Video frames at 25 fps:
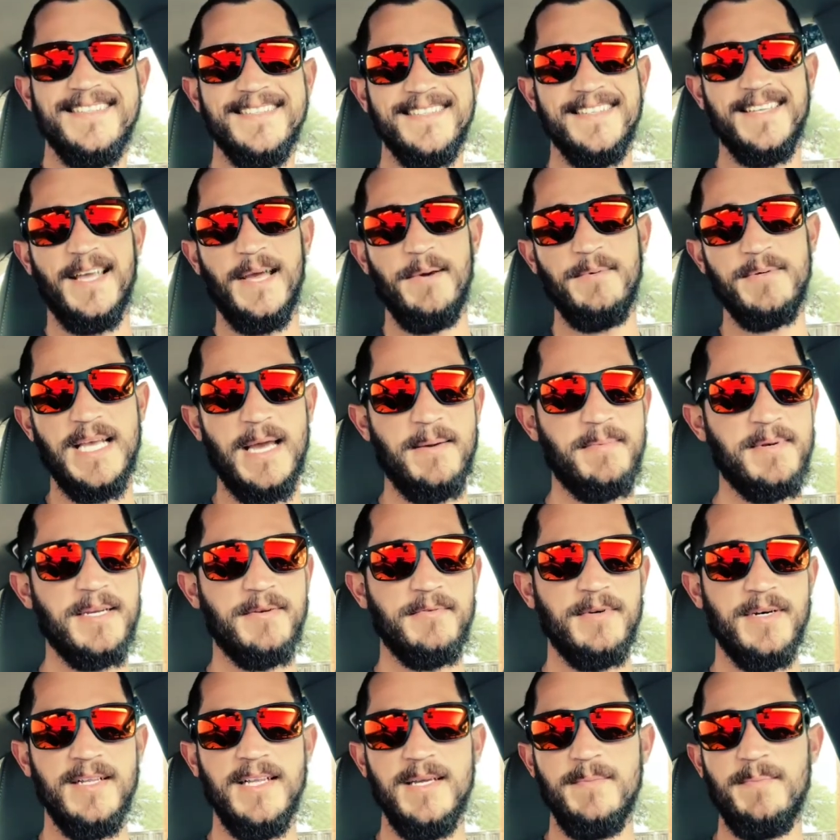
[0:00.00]
It was happening
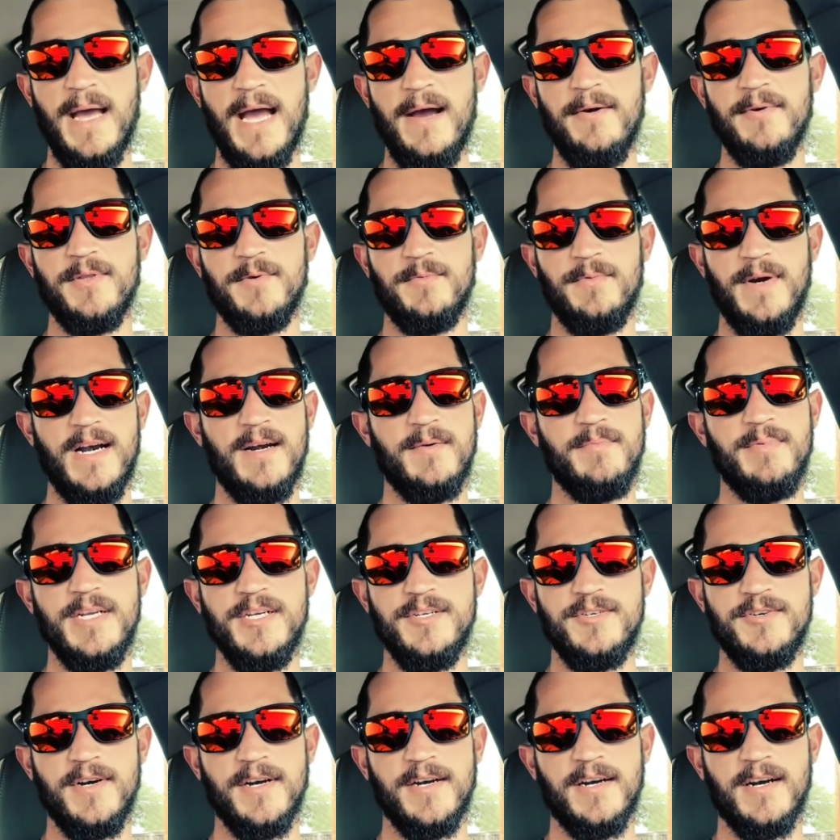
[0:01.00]
really bad with the rare breed
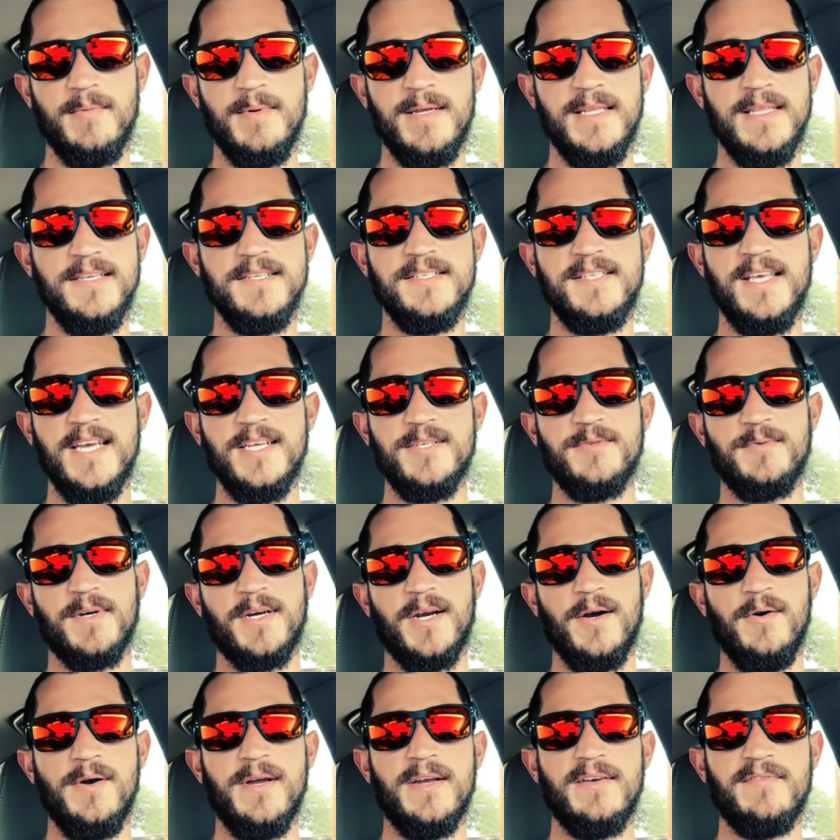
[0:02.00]
trigger. I mean, these things were
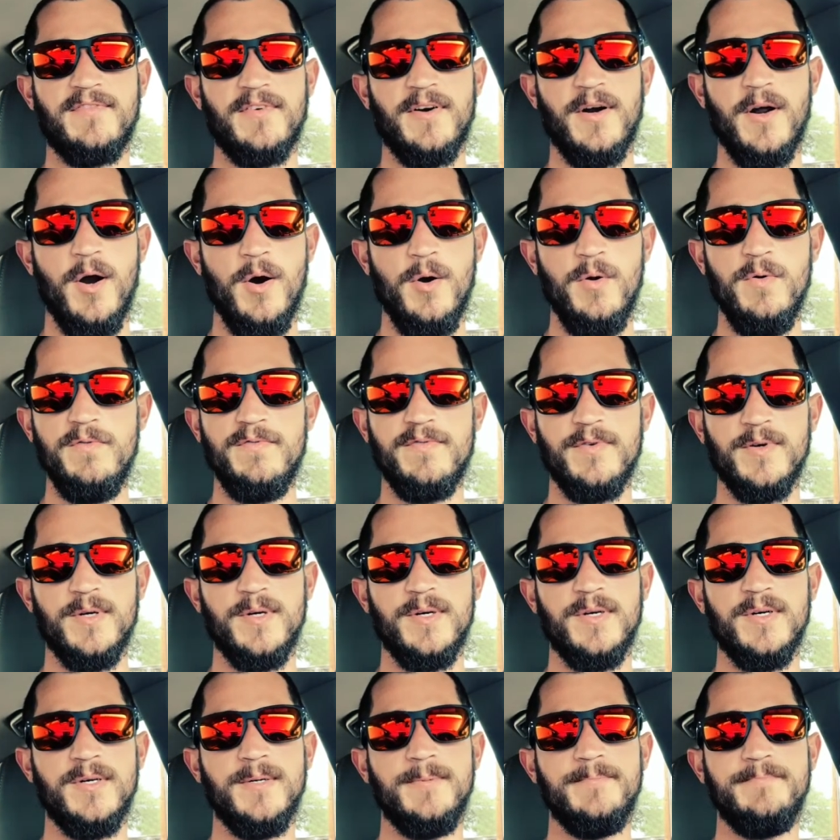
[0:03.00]
going for
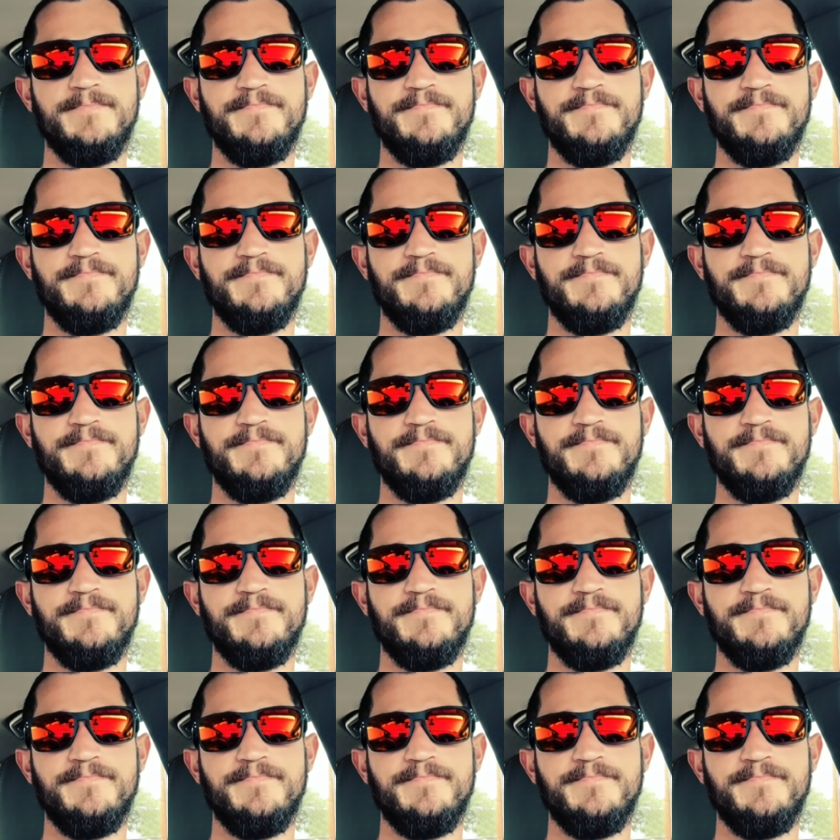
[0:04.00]
over